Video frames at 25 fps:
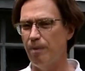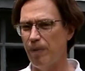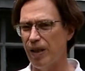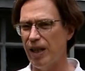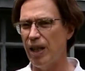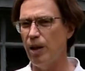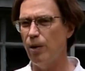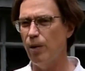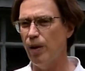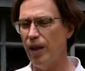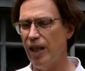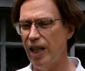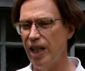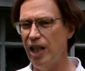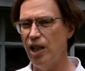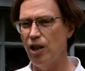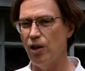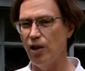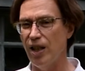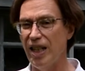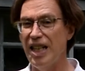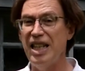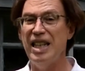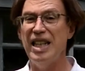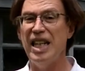But they were
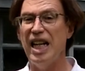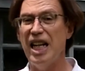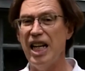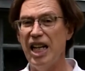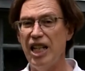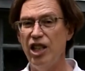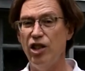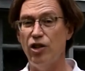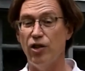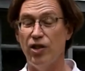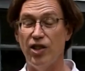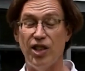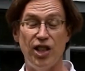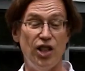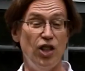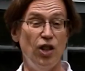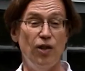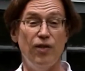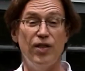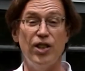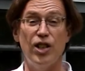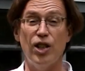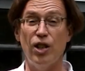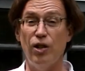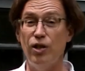here in the hundreds, in
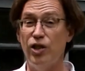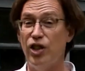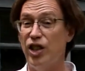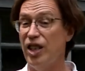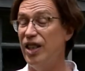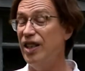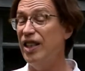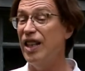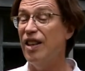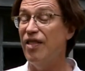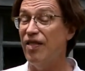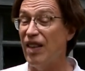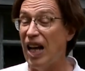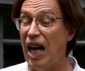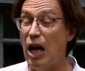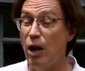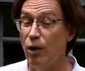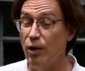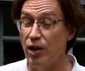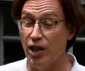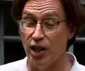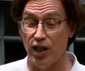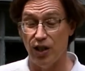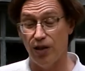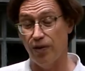Nova Scotia in the
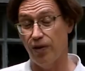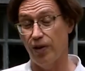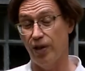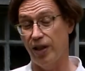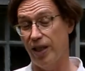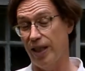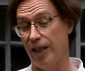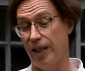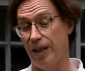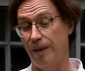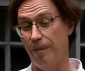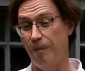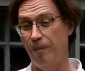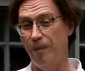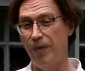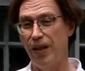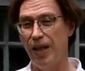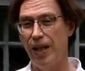thousands for a time.